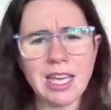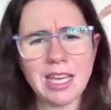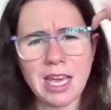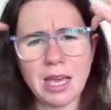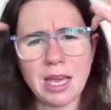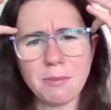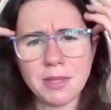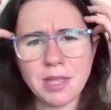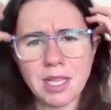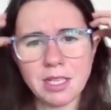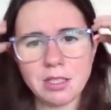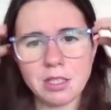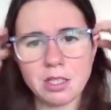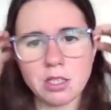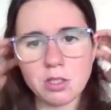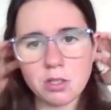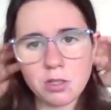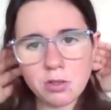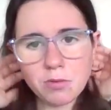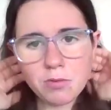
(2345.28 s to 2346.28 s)
yeah, but that's
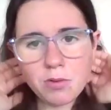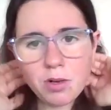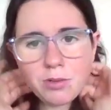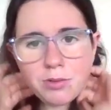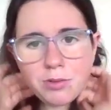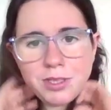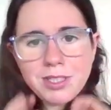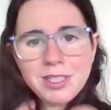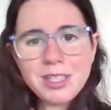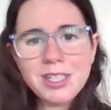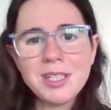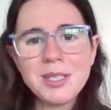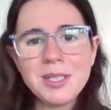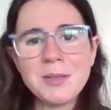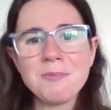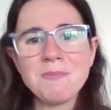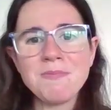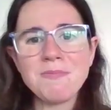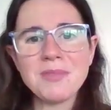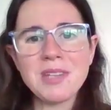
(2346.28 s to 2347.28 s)
a 2-year-old,
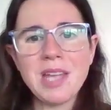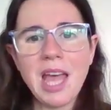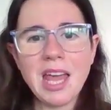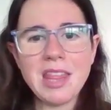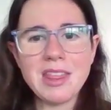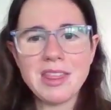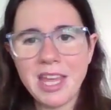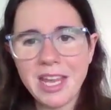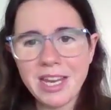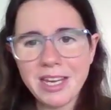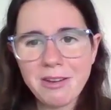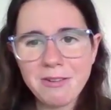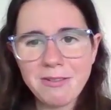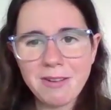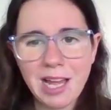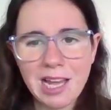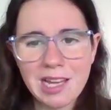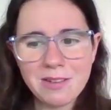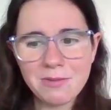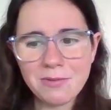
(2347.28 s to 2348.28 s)
and they
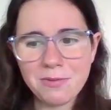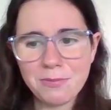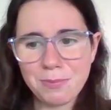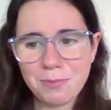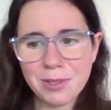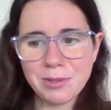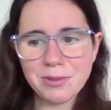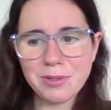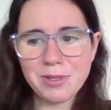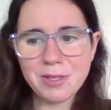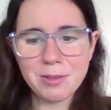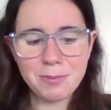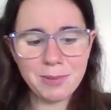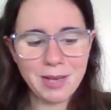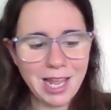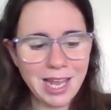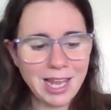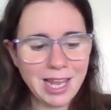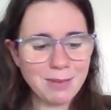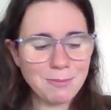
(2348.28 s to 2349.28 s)
don't have bills to
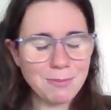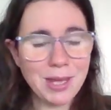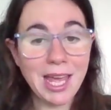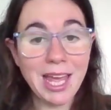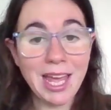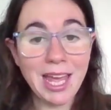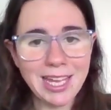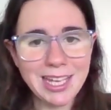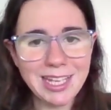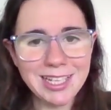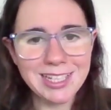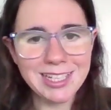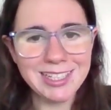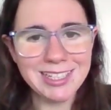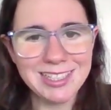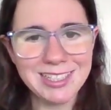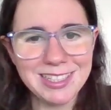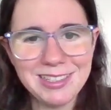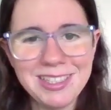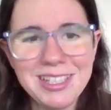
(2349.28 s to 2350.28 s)
pay
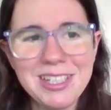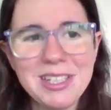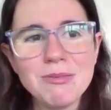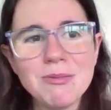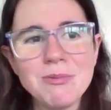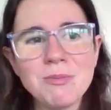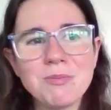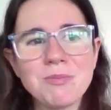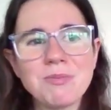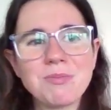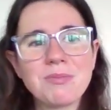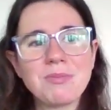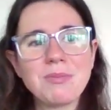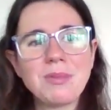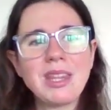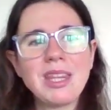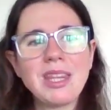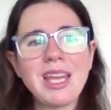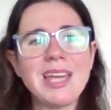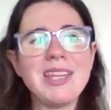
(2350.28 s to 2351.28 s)

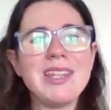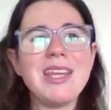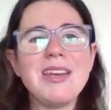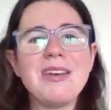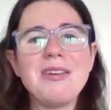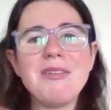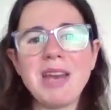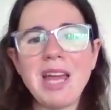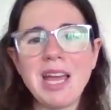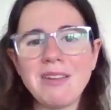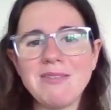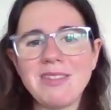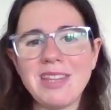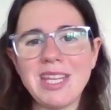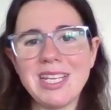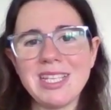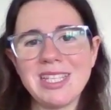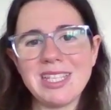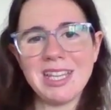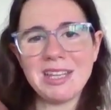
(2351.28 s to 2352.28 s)
and they don't have
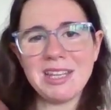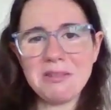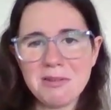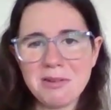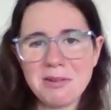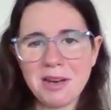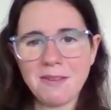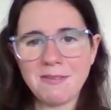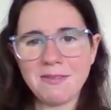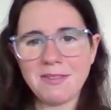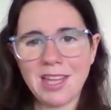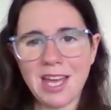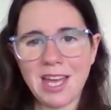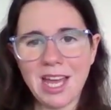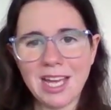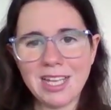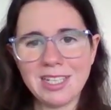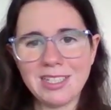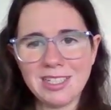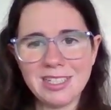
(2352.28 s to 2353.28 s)
this and they don't have
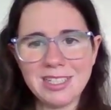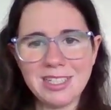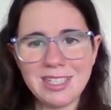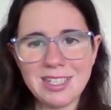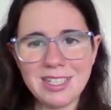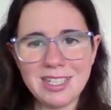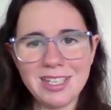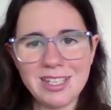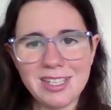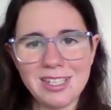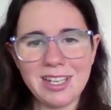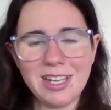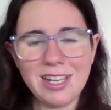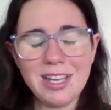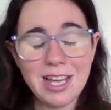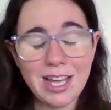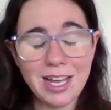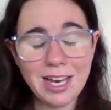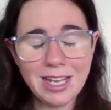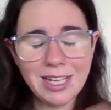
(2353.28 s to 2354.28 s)
that, and da da da da.
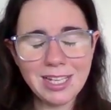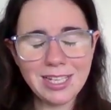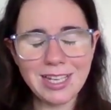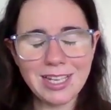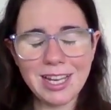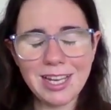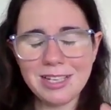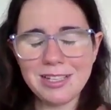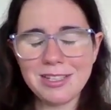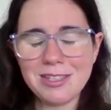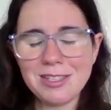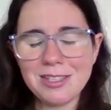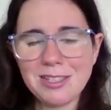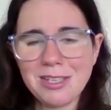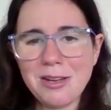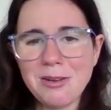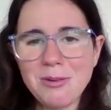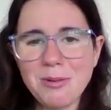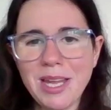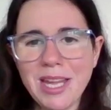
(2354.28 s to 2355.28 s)
And I can
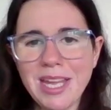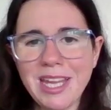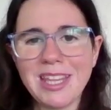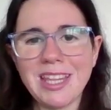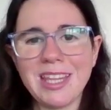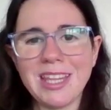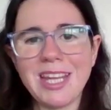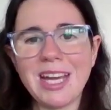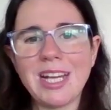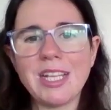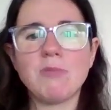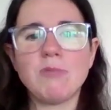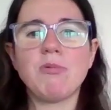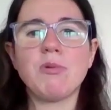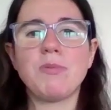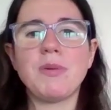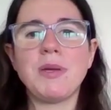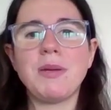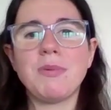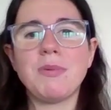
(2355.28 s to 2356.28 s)
so hear that that's
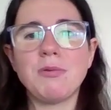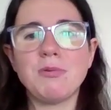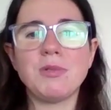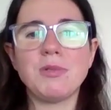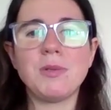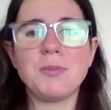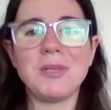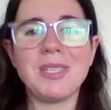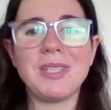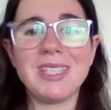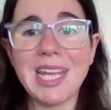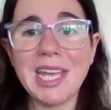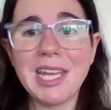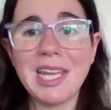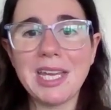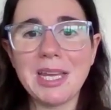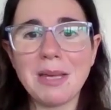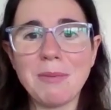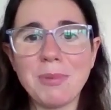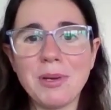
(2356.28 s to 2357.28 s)
what people would be
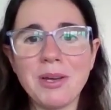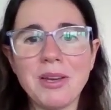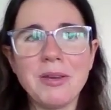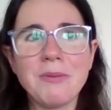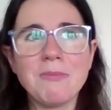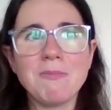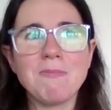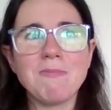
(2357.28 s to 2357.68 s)
saying. But